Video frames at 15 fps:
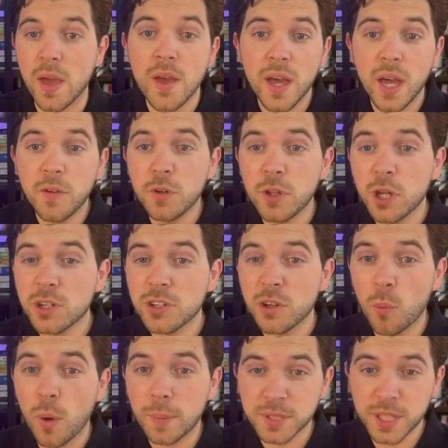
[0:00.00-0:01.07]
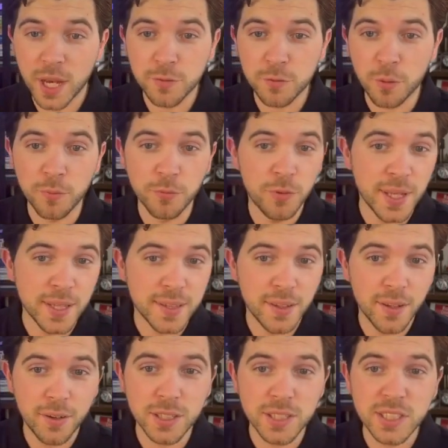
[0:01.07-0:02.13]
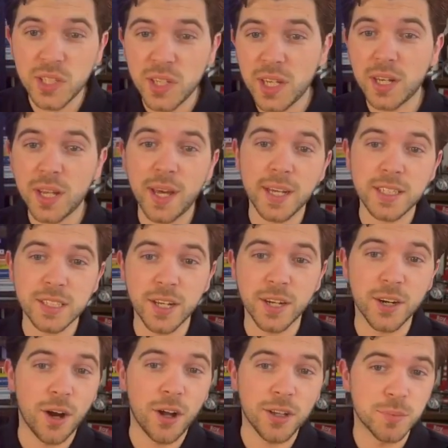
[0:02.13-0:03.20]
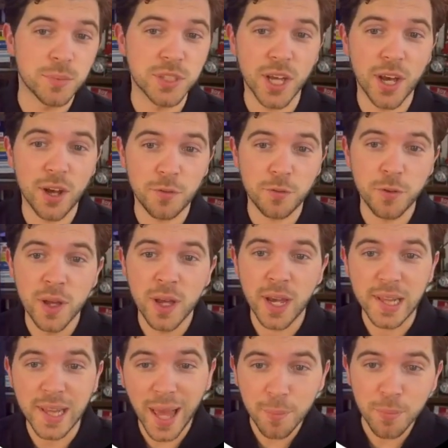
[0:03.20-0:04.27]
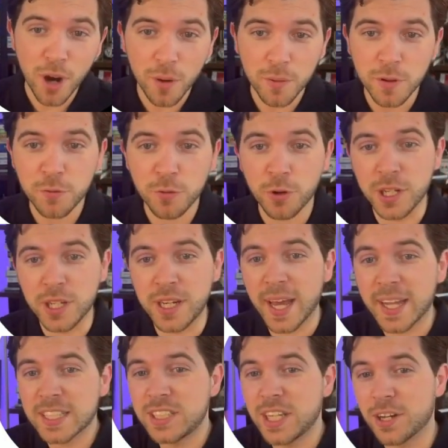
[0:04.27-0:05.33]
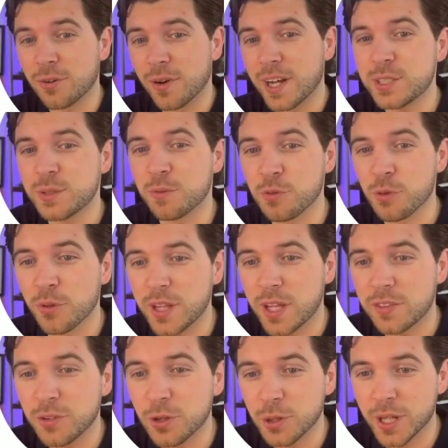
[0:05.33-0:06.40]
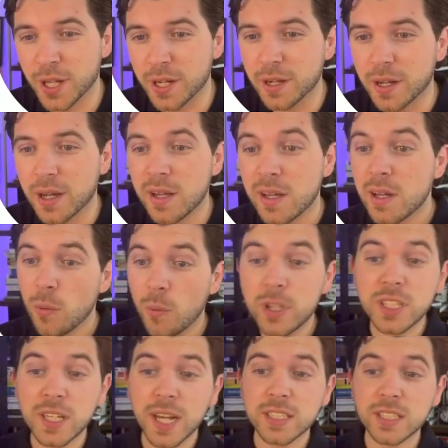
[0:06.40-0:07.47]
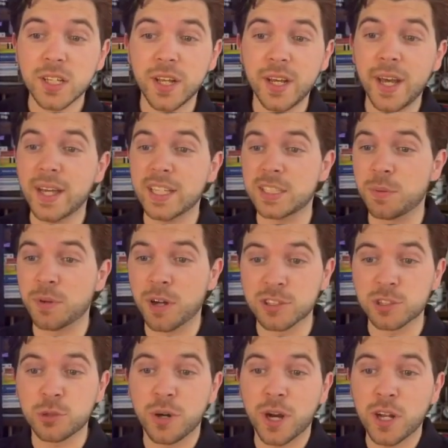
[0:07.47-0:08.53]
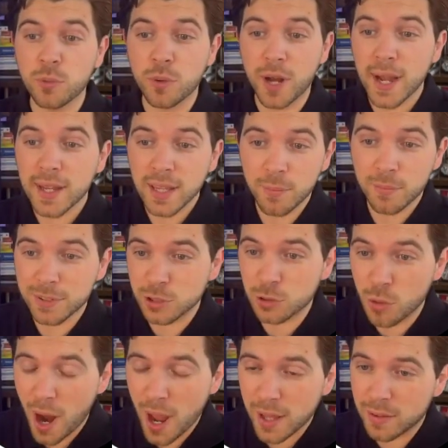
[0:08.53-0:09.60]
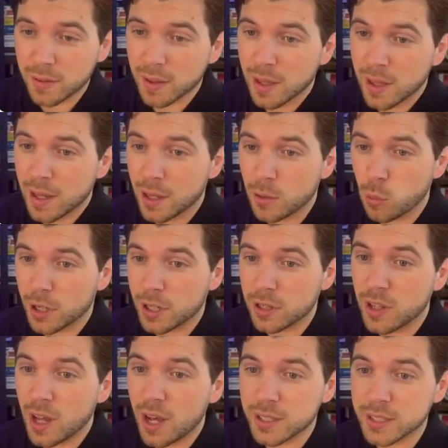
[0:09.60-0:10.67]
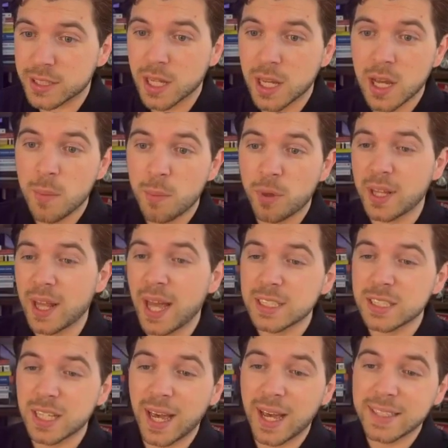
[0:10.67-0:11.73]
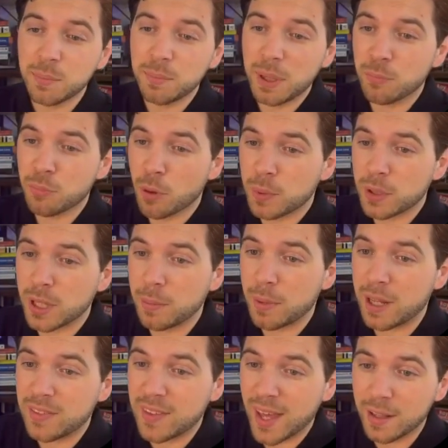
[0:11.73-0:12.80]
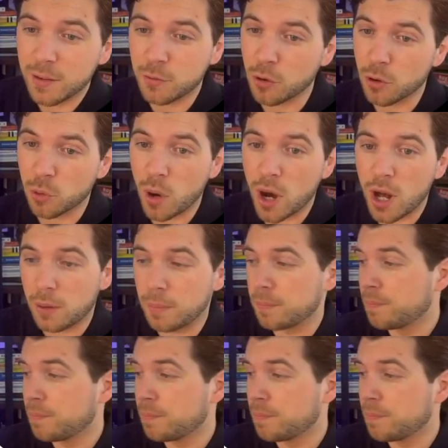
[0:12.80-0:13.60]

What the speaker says: If you look at the website from Vite, you can see they actually call themselves a library for the next generation front-end tooling, which it actually is, because Create React App was great at what it does, but it hasn't been properly maintained for a while.